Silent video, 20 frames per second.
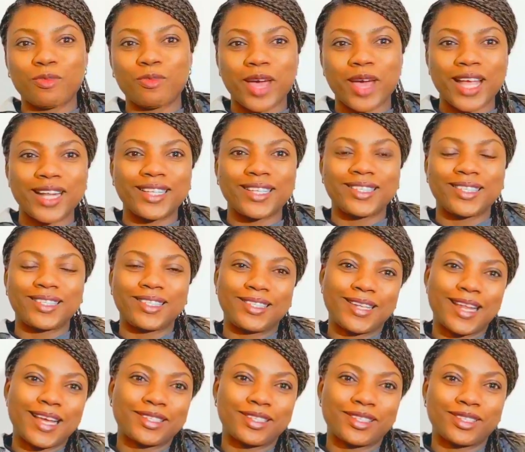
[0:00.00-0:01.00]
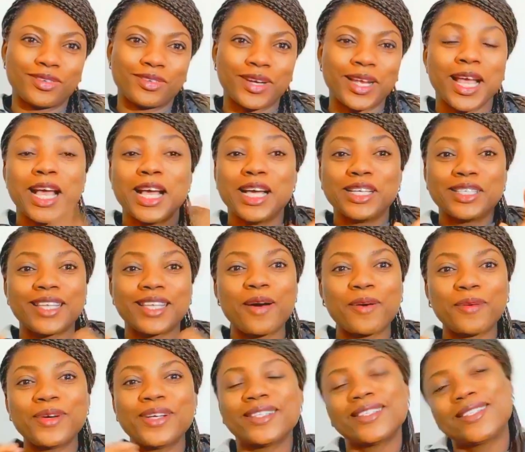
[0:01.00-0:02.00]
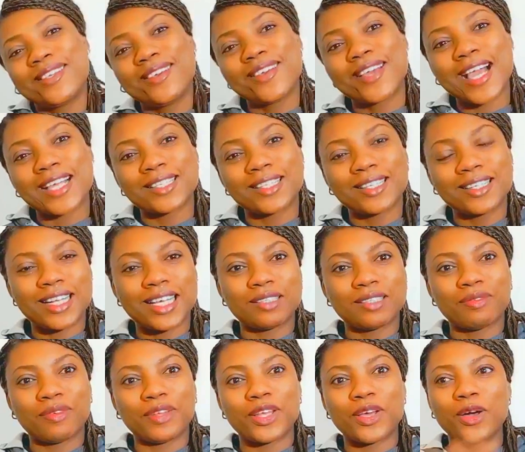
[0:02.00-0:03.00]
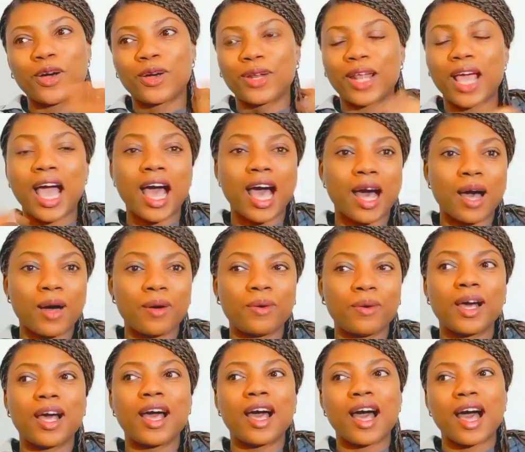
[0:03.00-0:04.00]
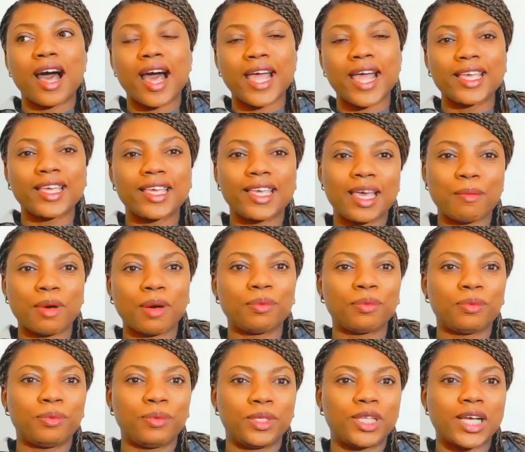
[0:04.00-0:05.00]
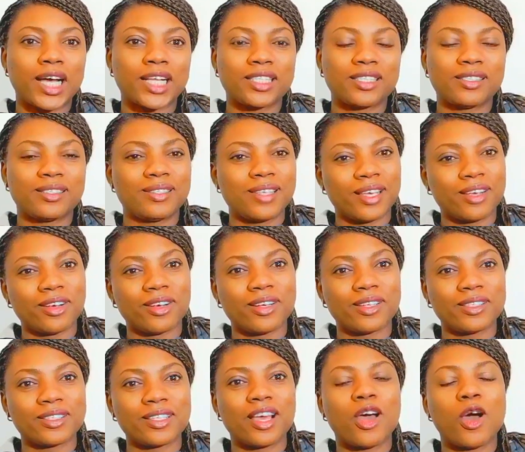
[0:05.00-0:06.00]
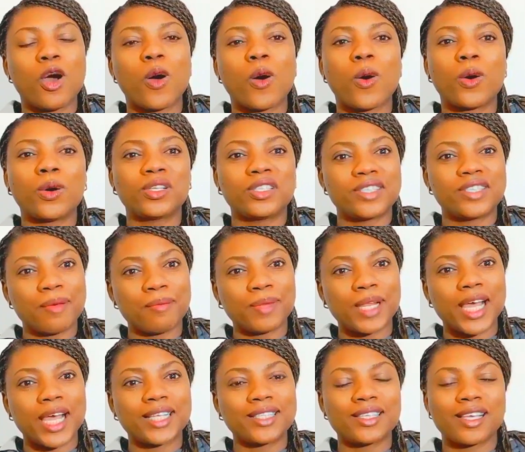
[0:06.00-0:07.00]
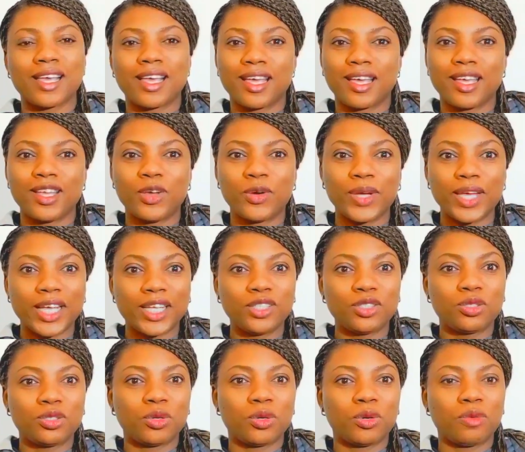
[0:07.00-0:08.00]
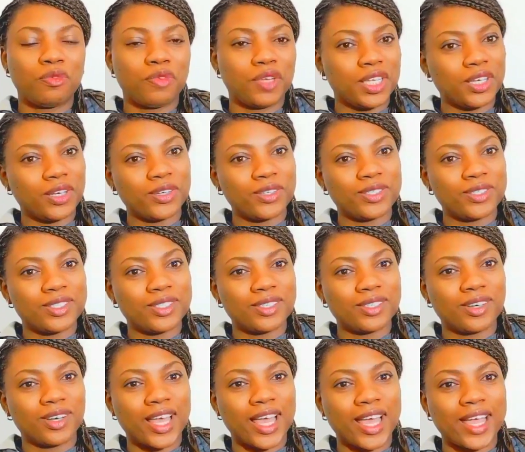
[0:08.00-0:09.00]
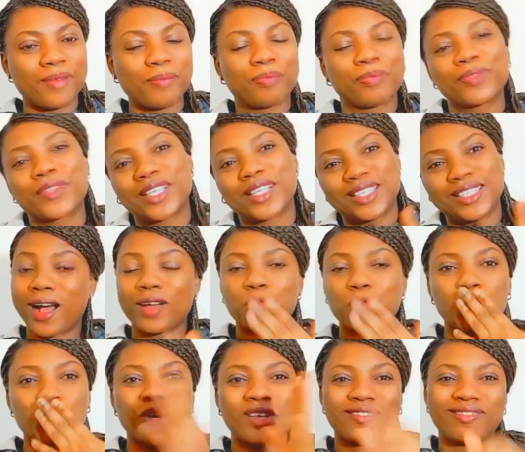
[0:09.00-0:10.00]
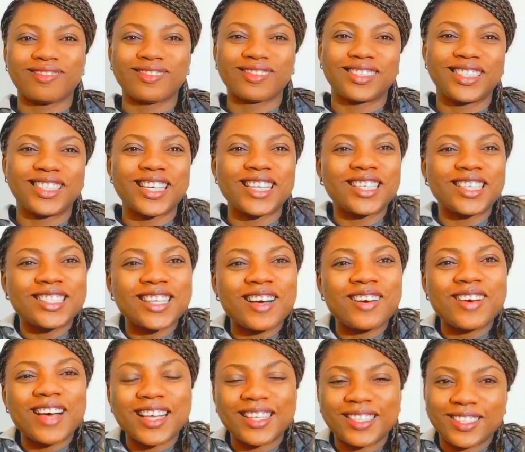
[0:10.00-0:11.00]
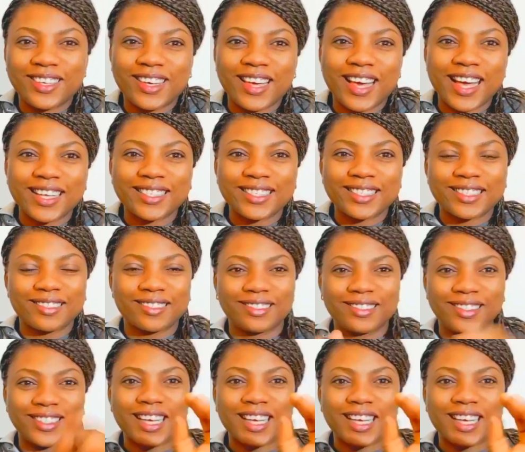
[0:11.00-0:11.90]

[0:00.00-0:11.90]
when this is necessary. So see you guys on the next video on how I came up with that stickers or template, you know, intro videos, okay? Ciao, ciao, ciao, I see you guys.